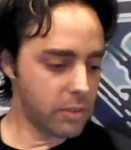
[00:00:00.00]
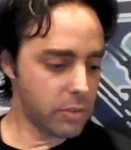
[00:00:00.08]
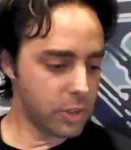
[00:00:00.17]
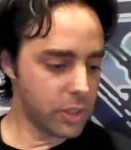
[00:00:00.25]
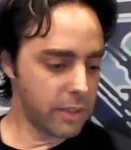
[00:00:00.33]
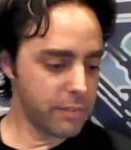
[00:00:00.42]

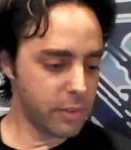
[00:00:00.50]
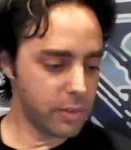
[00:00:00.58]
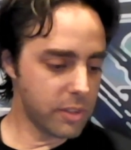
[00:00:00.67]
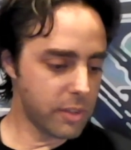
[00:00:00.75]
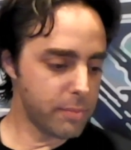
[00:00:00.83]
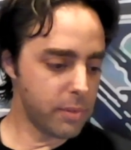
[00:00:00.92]
check, for
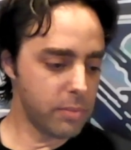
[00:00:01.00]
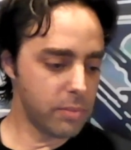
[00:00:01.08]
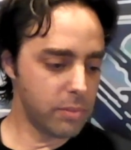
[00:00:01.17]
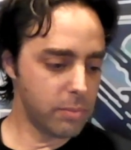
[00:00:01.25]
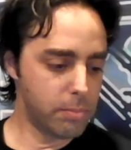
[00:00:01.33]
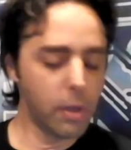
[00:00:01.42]
example,
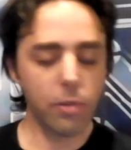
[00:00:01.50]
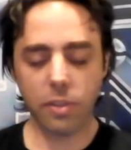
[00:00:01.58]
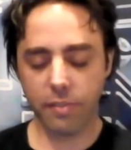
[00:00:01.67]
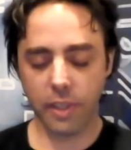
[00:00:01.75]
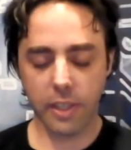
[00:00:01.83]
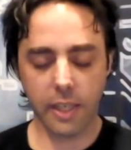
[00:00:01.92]
most
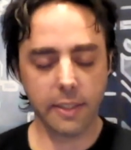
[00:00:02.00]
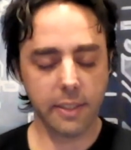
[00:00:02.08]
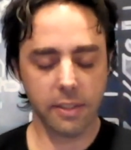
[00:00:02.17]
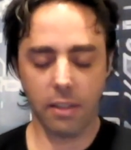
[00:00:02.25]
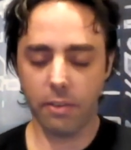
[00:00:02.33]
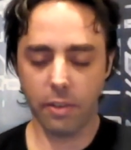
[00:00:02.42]
of the
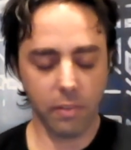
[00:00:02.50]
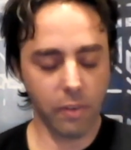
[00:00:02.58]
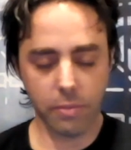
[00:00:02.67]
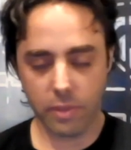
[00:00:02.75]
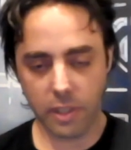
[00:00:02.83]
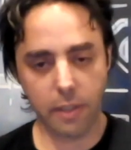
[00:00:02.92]
cases are
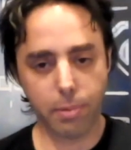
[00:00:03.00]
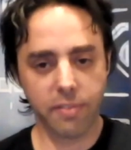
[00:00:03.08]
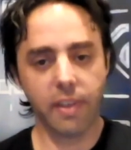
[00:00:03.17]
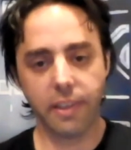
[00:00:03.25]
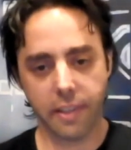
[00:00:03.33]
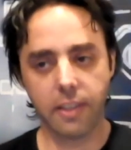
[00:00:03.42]
around input
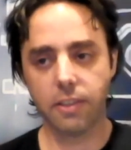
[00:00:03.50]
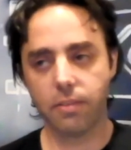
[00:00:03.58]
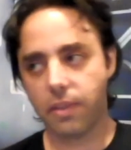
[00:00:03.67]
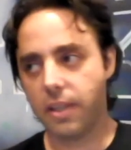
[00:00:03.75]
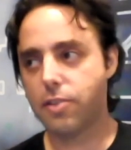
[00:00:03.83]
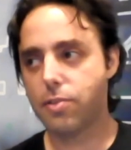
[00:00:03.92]
validation.
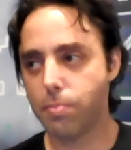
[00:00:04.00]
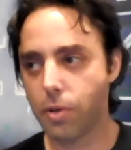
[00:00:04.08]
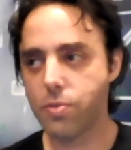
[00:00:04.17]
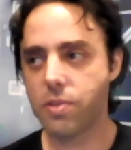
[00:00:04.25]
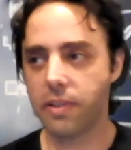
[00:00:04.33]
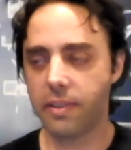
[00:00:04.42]
Okay, it's
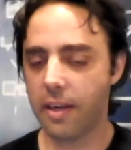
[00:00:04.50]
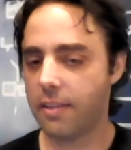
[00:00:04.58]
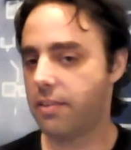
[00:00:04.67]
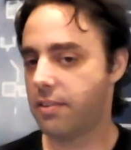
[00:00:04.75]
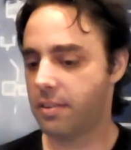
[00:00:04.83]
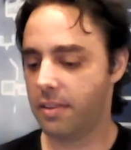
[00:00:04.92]
mostly
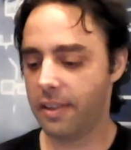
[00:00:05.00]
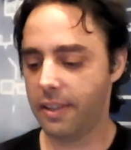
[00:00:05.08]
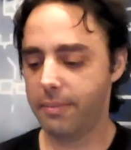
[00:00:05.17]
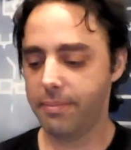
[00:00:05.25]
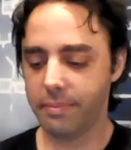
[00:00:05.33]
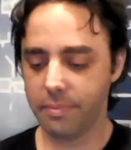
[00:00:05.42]
that.
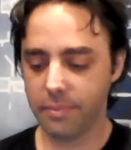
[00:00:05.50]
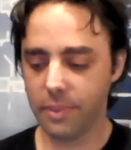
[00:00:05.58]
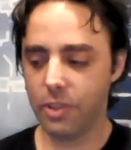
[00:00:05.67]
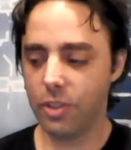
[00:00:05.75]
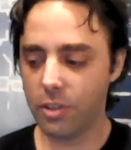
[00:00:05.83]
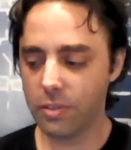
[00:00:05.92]

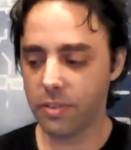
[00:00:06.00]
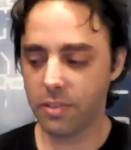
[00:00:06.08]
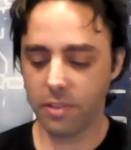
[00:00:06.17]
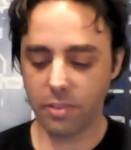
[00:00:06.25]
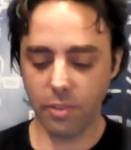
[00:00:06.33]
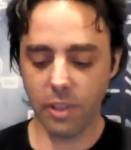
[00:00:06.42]
You
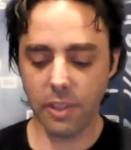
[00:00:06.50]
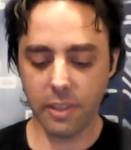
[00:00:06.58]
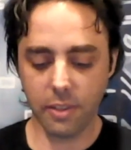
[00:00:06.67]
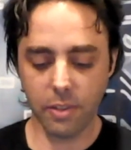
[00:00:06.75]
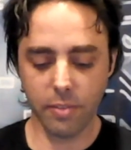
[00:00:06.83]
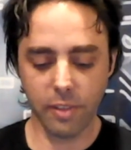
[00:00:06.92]
don't really
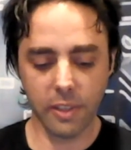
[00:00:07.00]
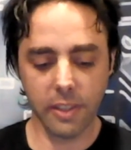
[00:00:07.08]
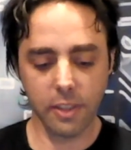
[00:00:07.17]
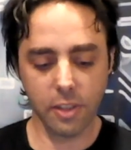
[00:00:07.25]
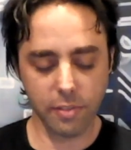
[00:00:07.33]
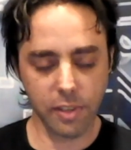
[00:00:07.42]
do
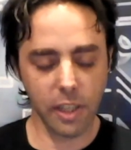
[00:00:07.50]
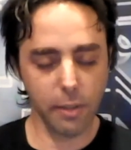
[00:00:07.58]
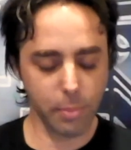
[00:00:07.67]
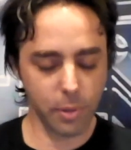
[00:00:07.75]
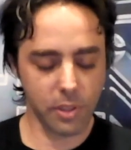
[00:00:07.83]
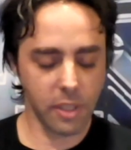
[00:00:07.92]
validation of the
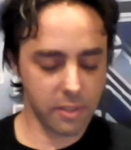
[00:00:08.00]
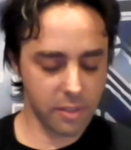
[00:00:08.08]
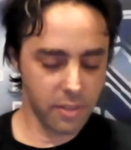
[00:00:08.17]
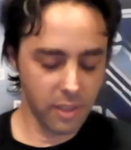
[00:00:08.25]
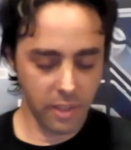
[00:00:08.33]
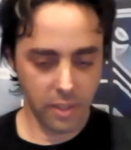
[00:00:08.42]
input
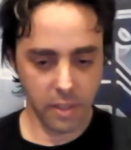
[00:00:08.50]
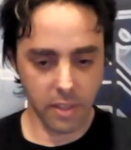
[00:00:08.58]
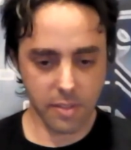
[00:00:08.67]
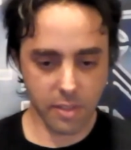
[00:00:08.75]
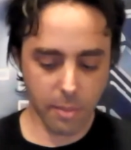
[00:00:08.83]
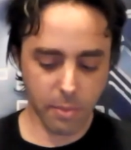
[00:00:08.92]
that
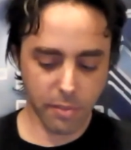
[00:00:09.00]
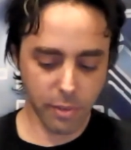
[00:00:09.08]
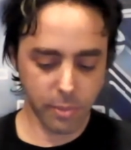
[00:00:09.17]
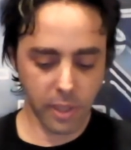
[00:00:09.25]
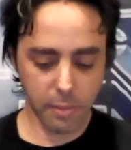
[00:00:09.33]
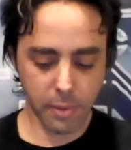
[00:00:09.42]
is coming from
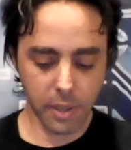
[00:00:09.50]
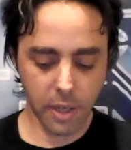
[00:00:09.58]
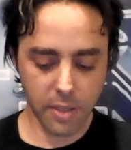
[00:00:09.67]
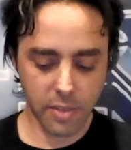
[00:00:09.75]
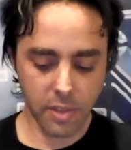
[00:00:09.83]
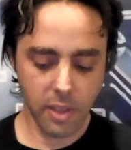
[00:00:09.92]
the
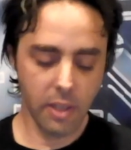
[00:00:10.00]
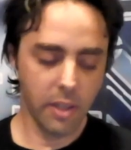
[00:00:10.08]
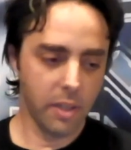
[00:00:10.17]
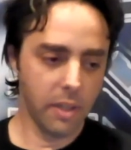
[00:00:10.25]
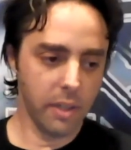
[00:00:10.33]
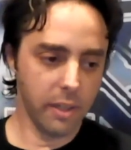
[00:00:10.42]
APIs.
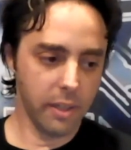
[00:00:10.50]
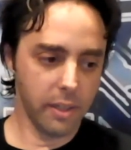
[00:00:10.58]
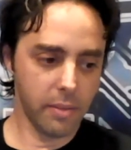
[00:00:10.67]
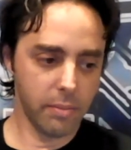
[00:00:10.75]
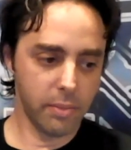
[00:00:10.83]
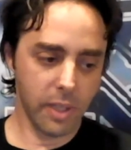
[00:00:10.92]

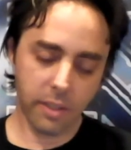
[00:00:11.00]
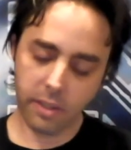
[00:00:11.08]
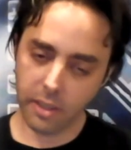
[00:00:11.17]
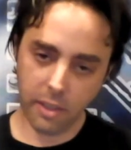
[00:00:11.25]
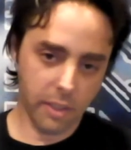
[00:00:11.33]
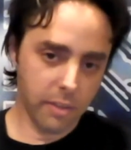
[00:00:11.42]
That
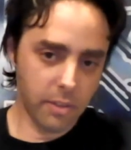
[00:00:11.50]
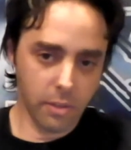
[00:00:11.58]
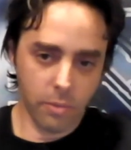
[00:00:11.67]
can lead